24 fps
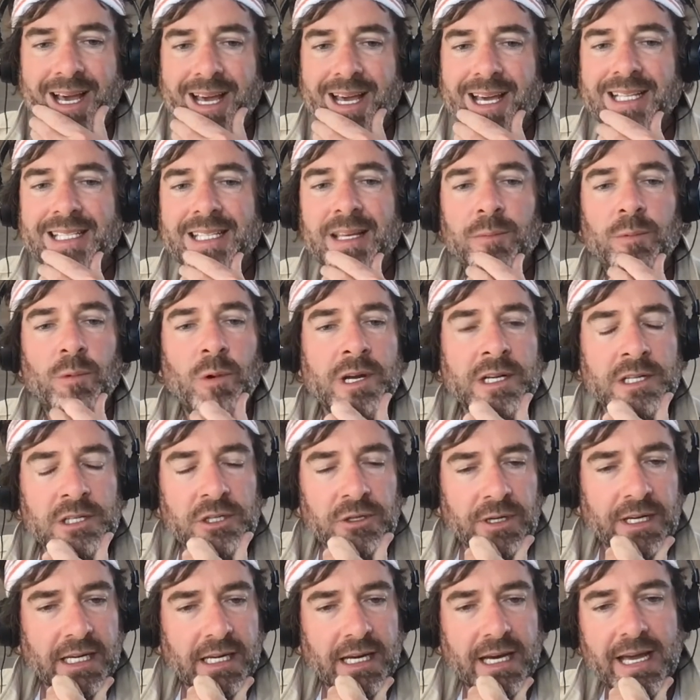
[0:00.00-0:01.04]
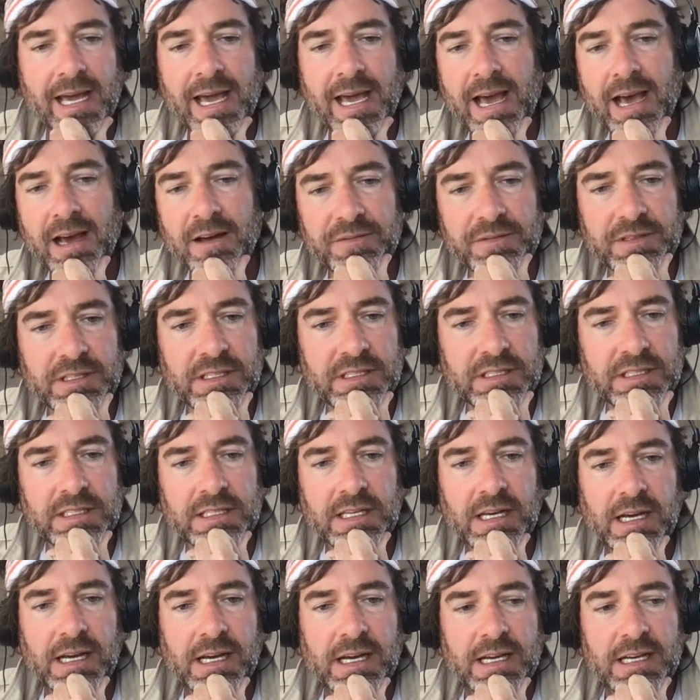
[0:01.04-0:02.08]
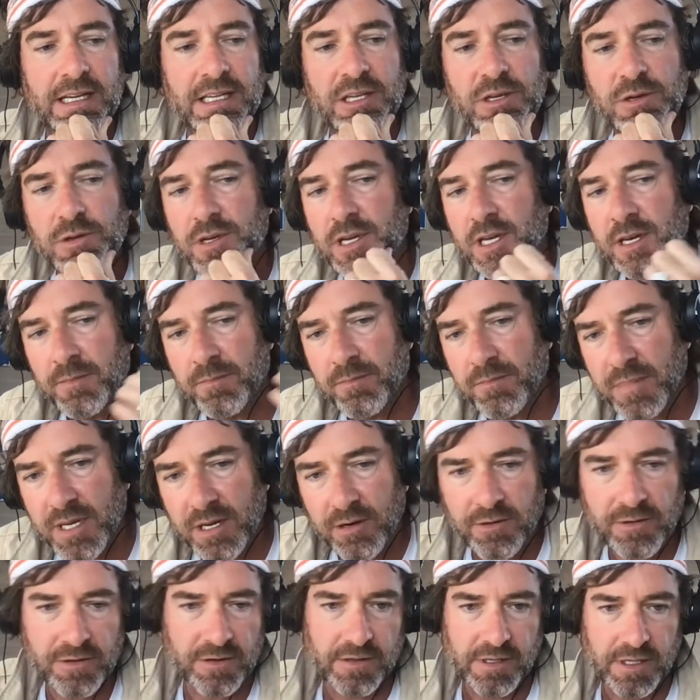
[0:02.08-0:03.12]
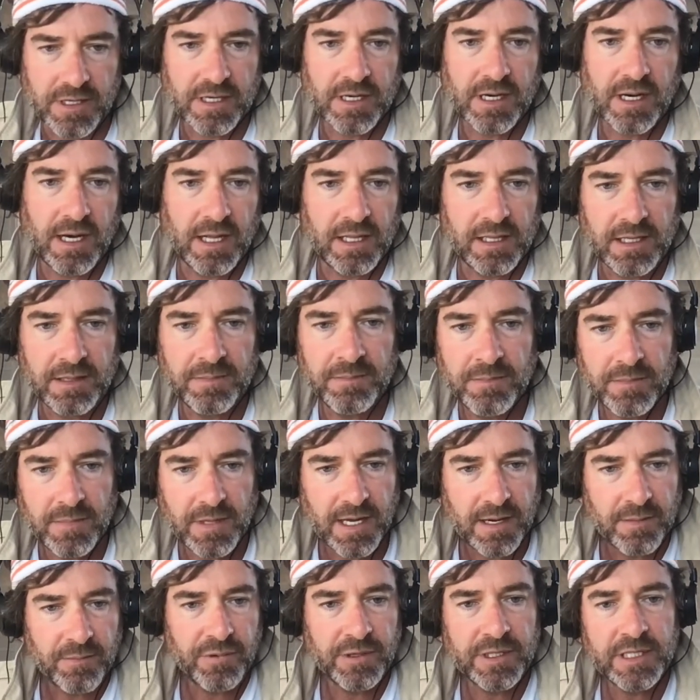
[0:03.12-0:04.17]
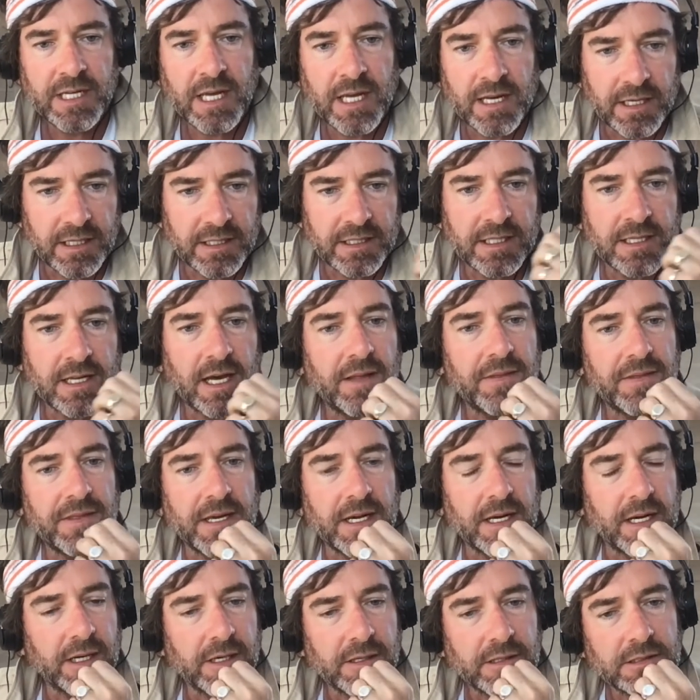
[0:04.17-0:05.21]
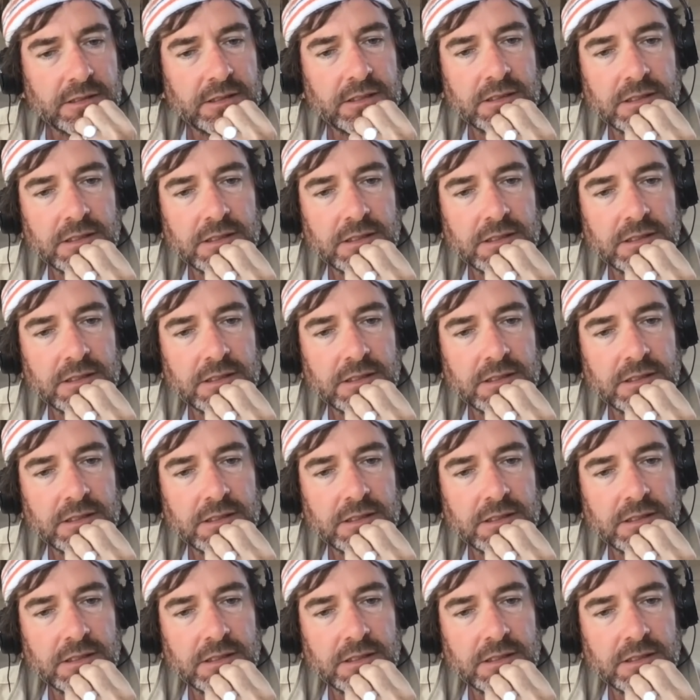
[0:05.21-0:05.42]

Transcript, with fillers: Except one trick I have is you can mirror the column and pretend it's not there.